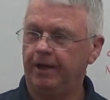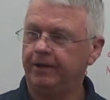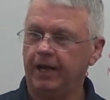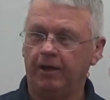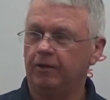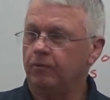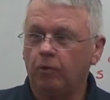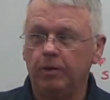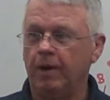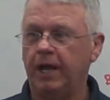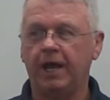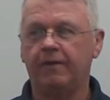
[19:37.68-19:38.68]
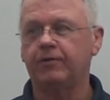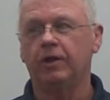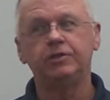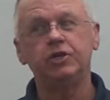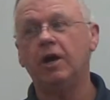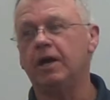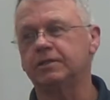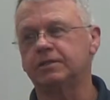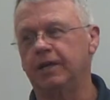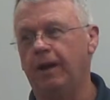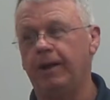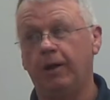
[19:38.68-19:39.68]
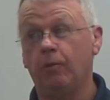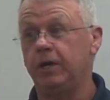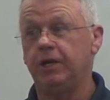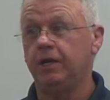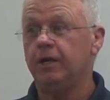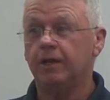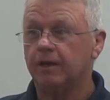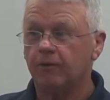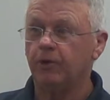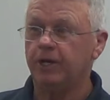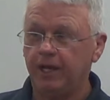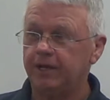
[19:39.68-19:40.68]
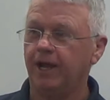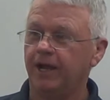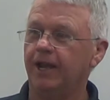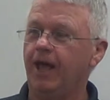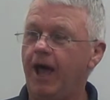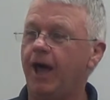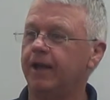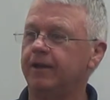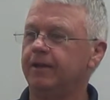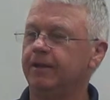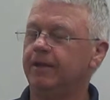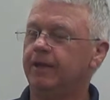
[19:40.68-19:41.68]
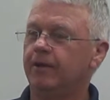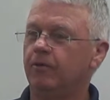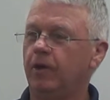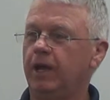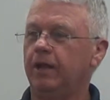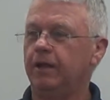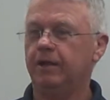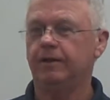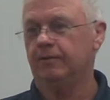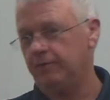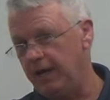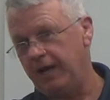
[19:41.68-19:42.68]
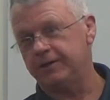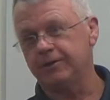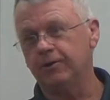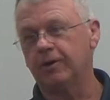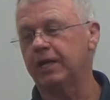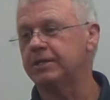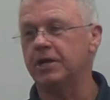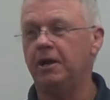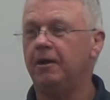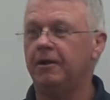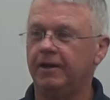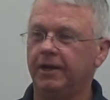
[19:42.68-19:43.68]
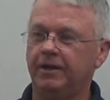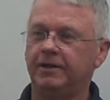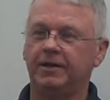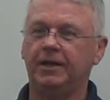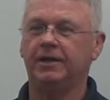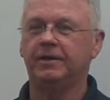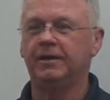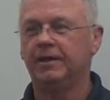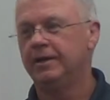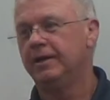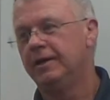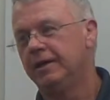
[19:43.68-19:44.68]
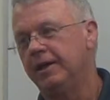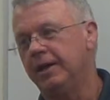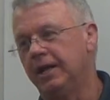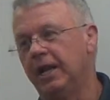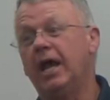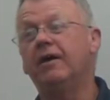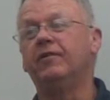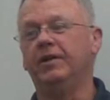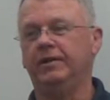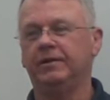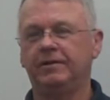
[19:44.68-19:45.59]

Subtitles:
Now, we may have to adjust, you know, and we did. We did that a lot. We had to against Aaron in 11.